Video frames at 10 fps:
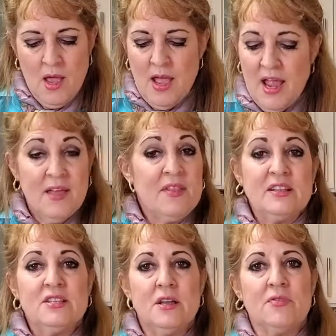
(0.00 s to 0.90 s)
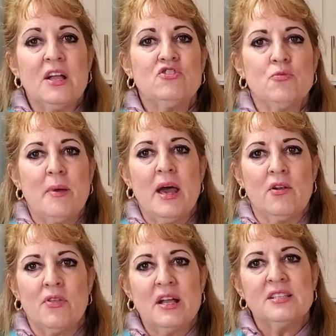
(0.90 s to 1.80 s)
And that's it, that's your
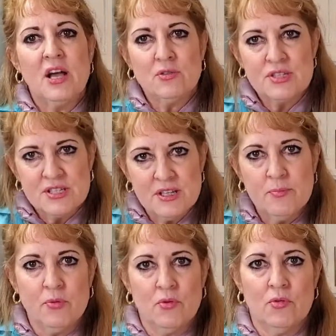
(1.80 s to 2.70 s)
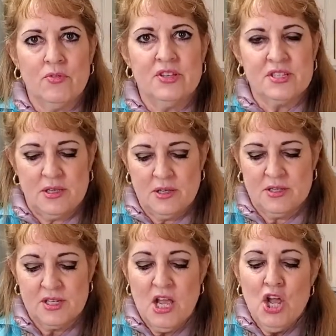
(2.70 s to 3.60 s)
batter. That's how simple this
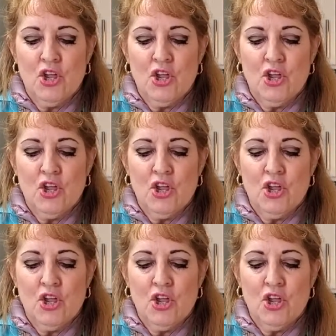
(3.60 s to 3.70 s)
is.